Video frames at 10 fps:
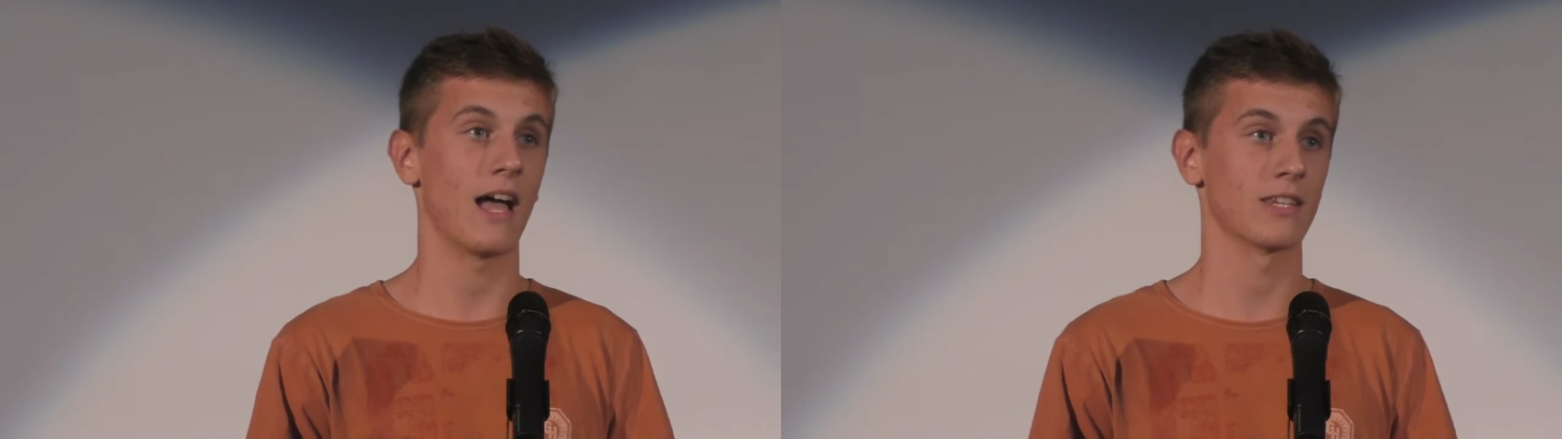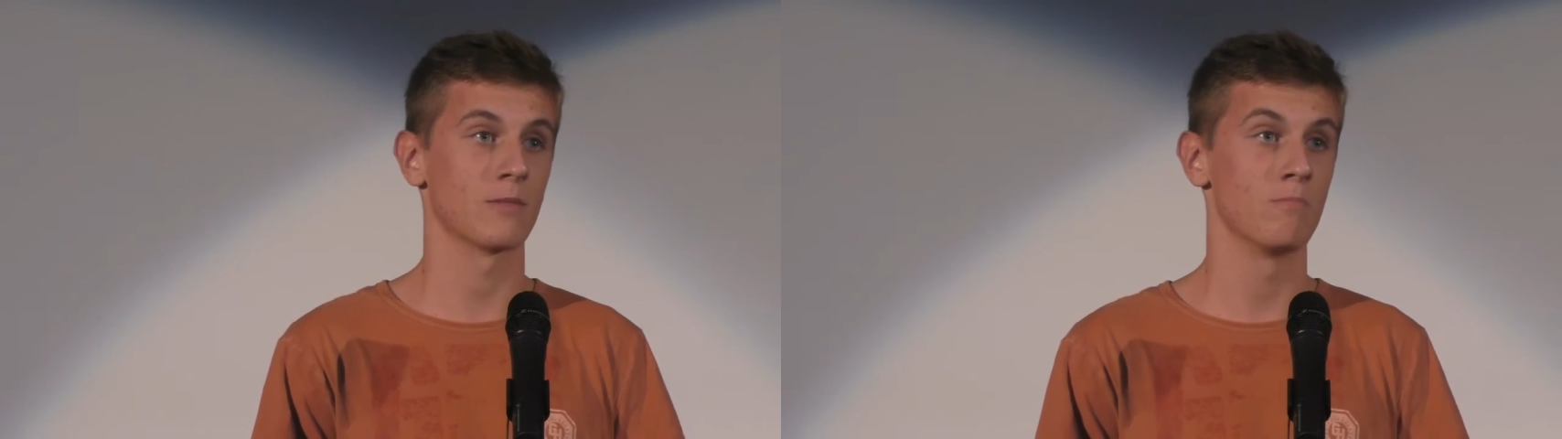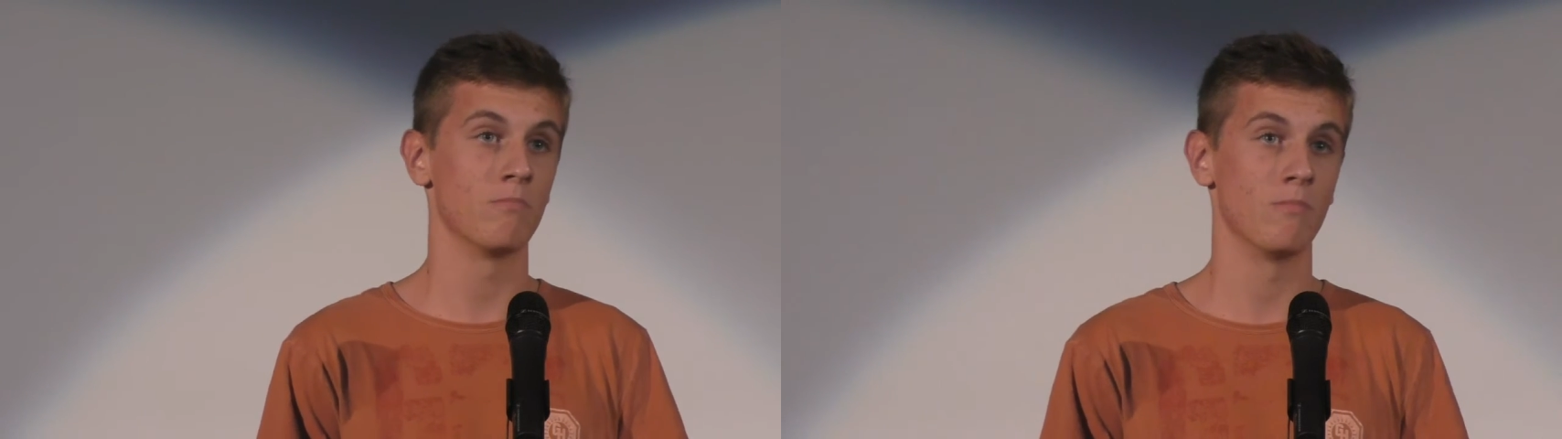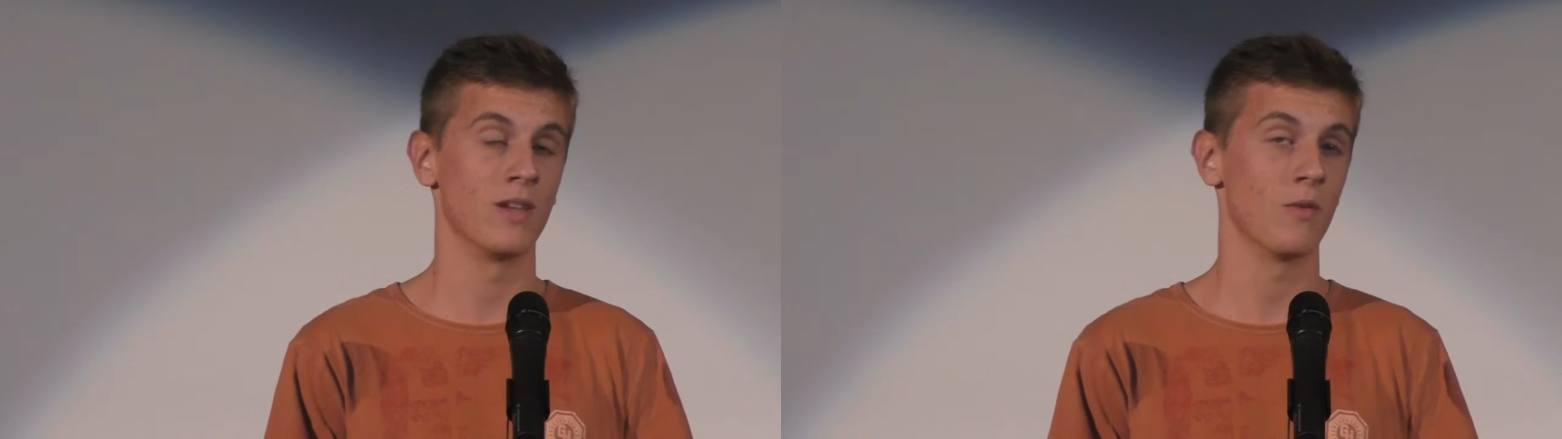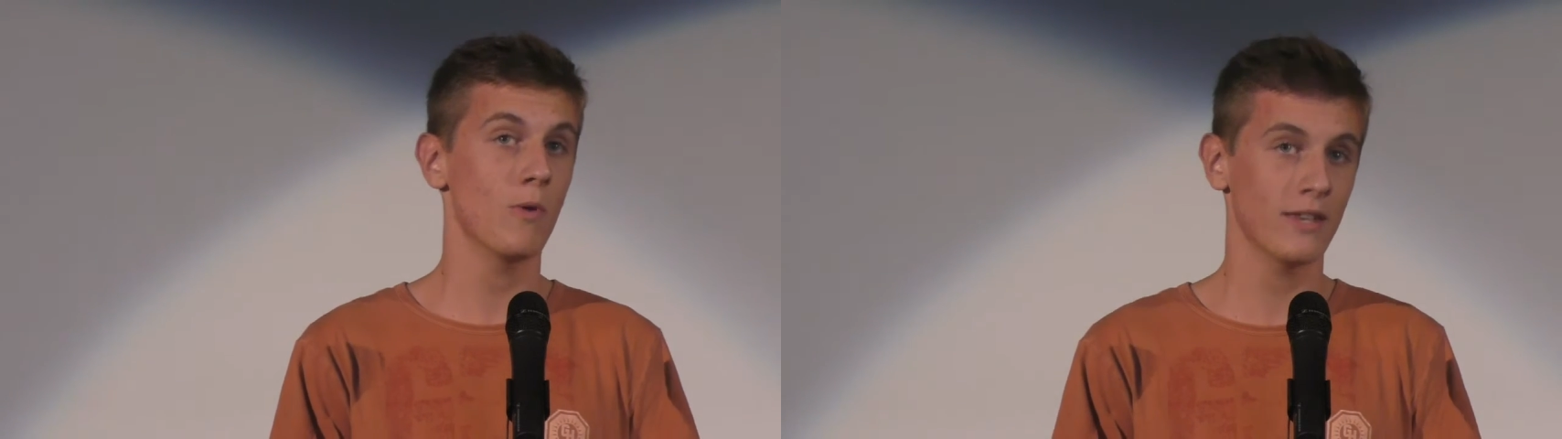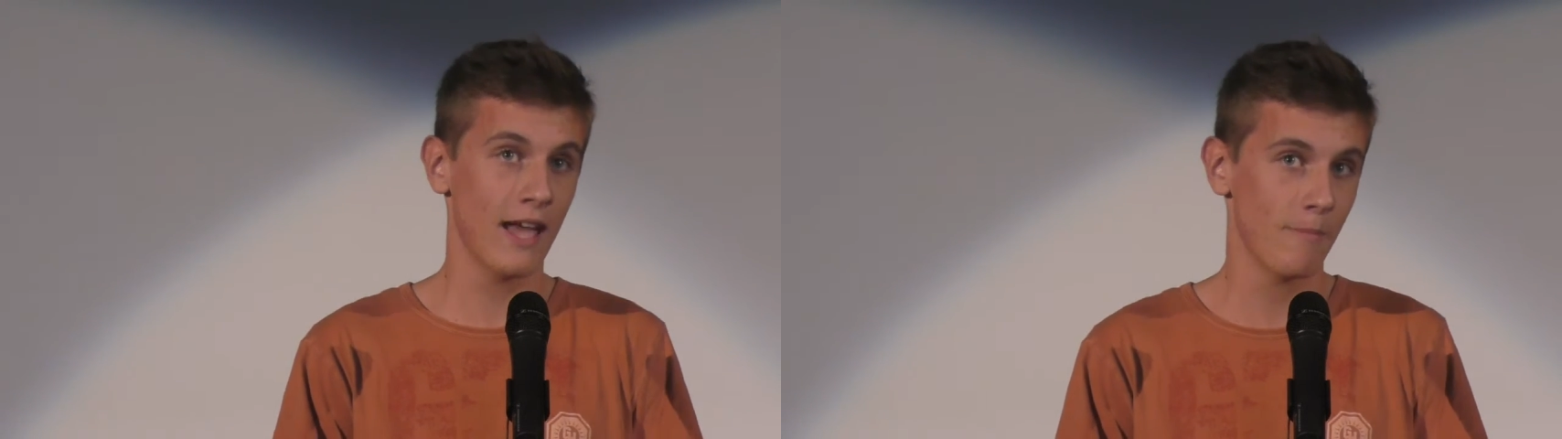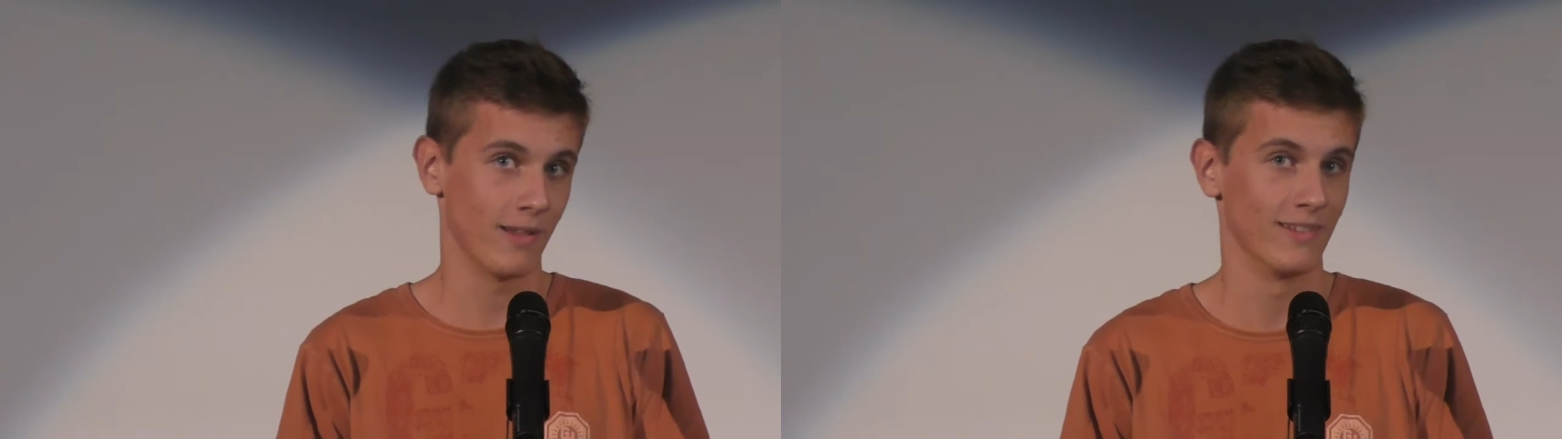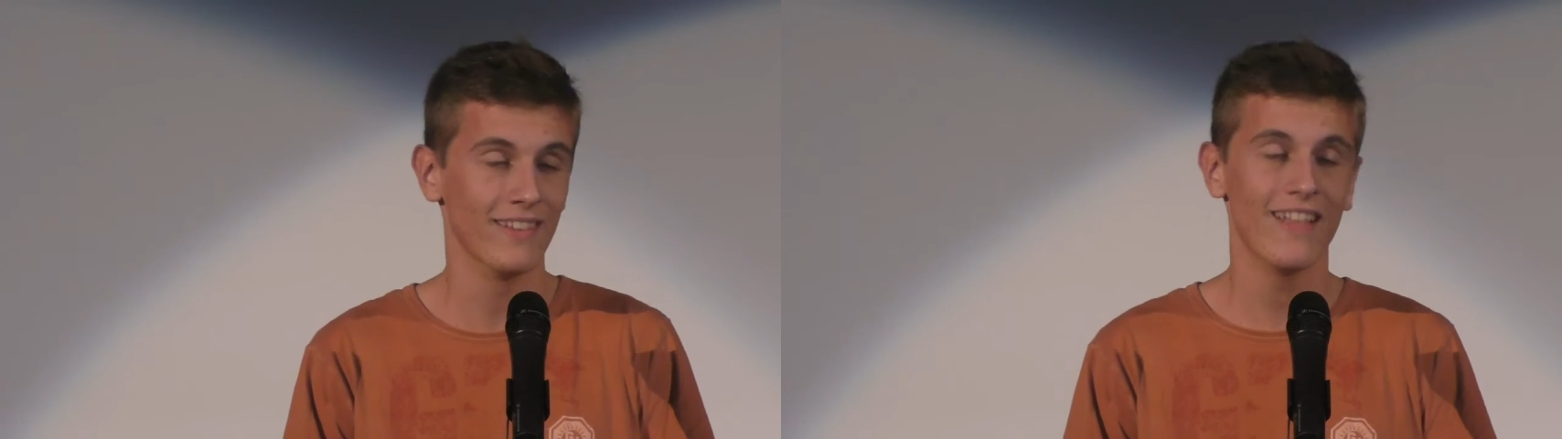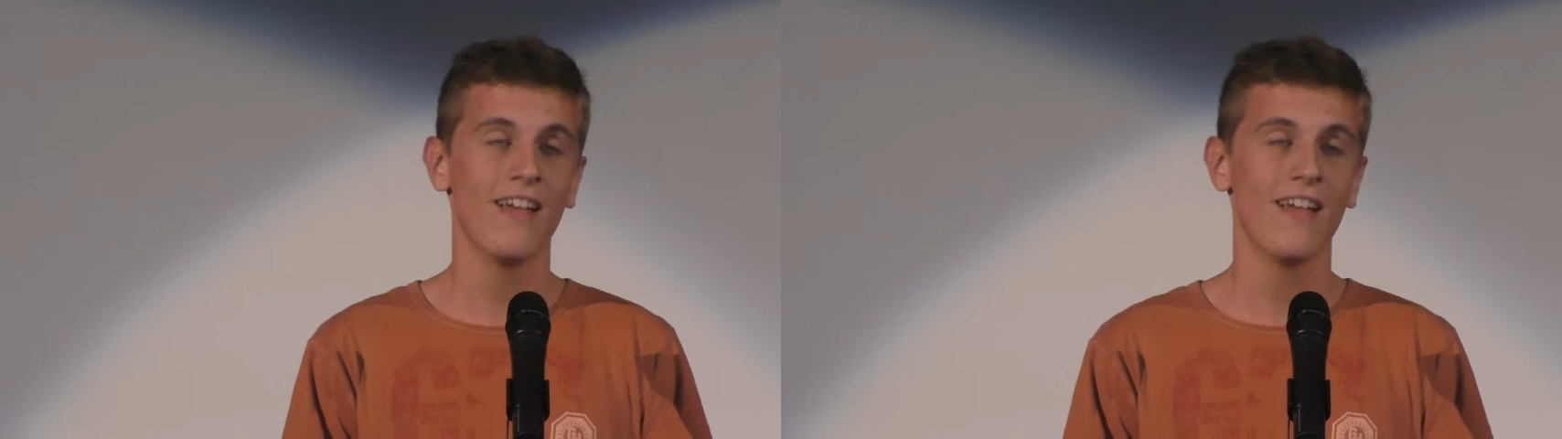asked me, what happened?